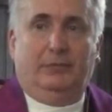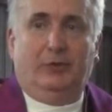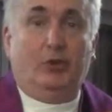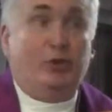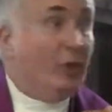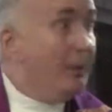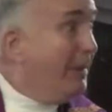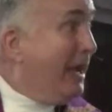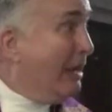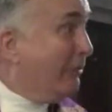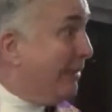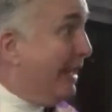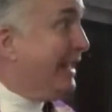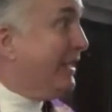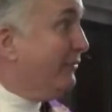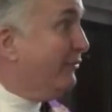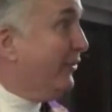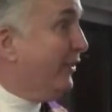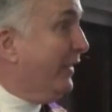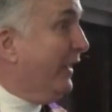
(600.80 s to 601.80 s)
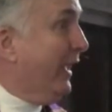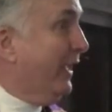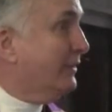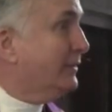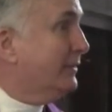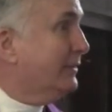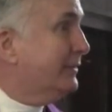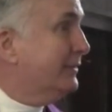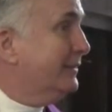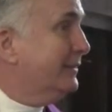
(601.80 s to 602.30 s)
So am I ready for that?
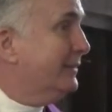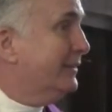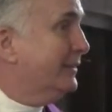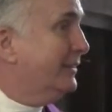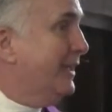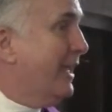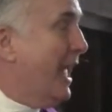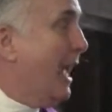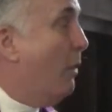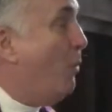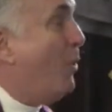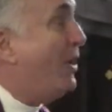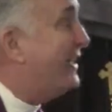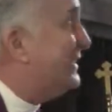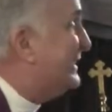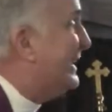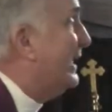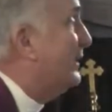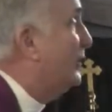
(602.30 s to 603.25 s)
And what does